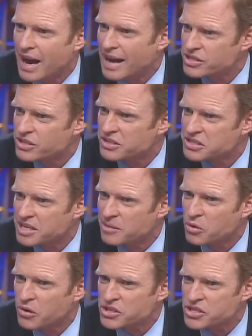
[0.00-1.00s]
ask you the same
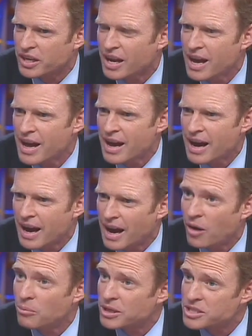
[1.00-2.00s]
question.
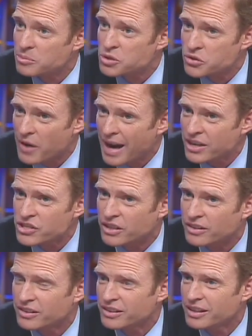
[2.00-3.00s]
How much
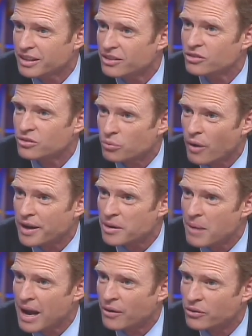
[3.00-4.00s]
abstraction is the right
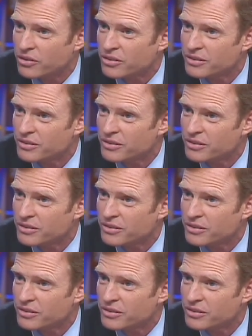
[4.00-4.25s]
amount?